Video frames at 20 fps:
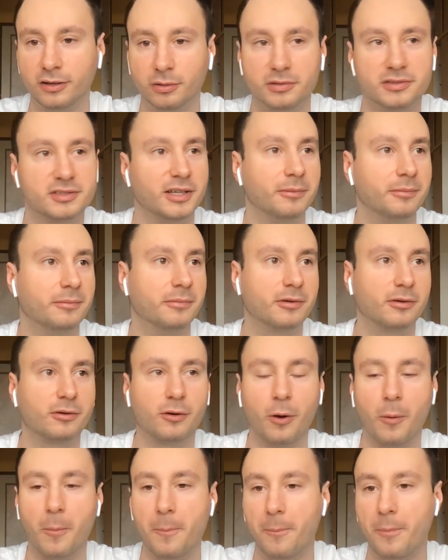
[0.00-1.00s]
some
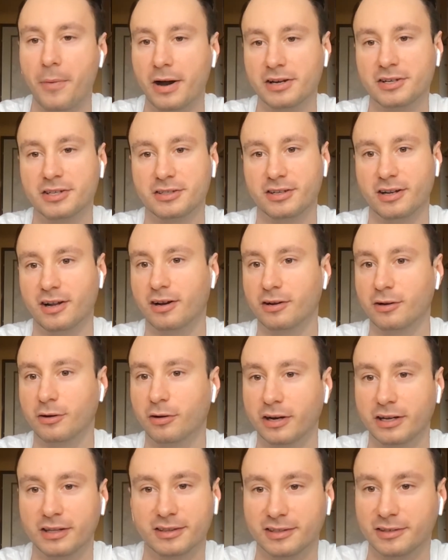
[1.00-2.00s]
compression
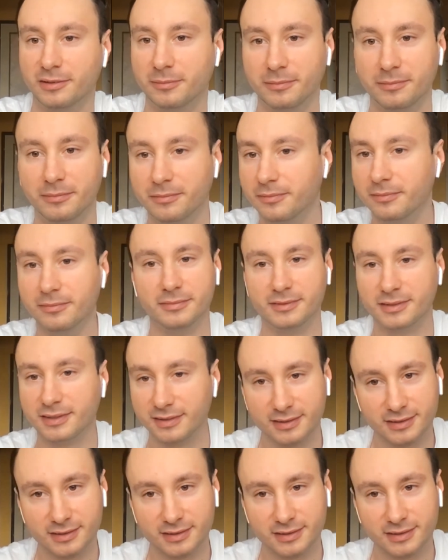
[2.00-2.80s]
algorithm